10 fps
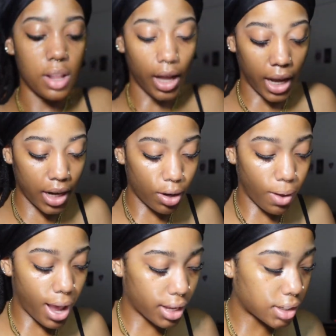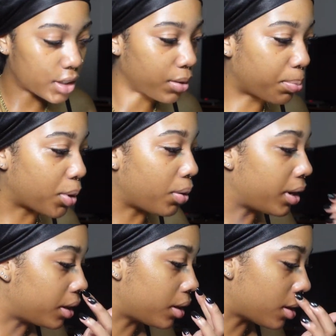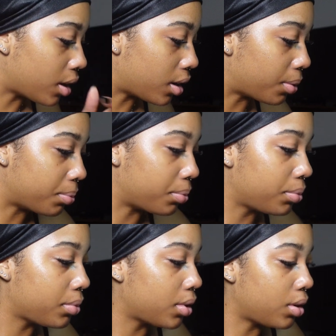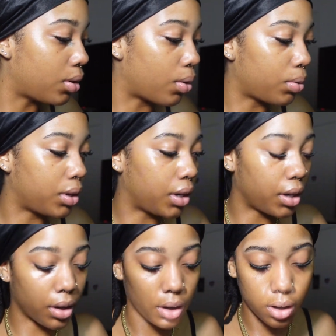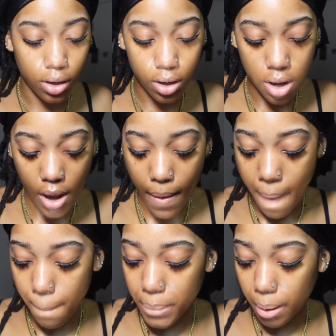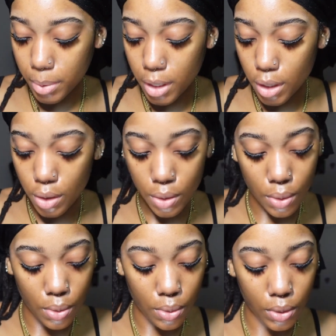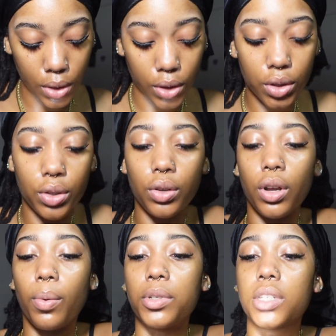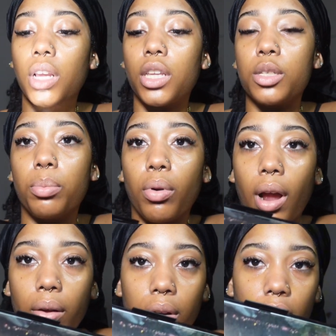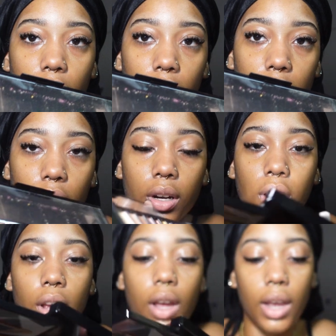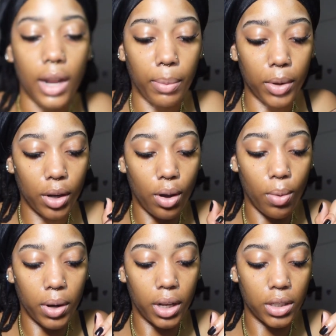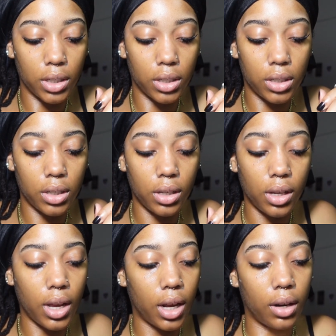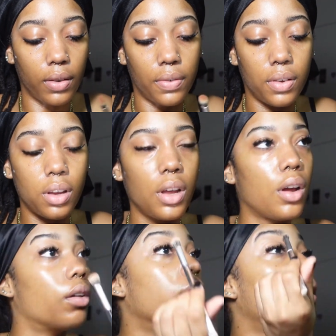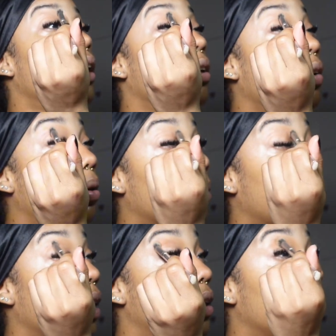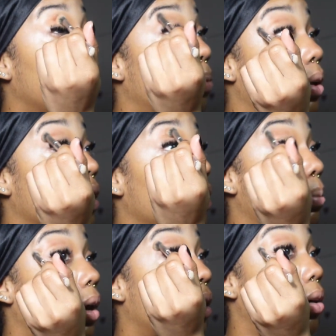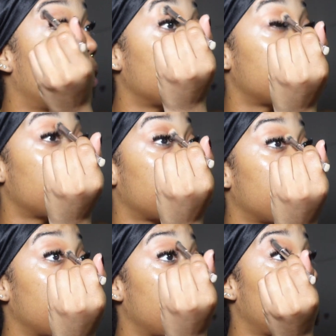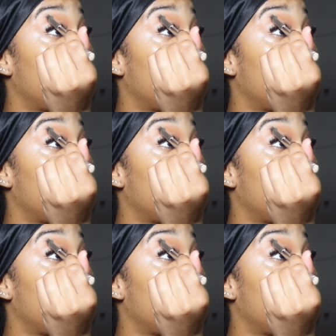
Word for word: Like I didn't know I had such a potent um, gold in here. But I'm gonna use Studio, which is like this browner color. And I'm gonna go in and just kind of reiterate what I did with my contour.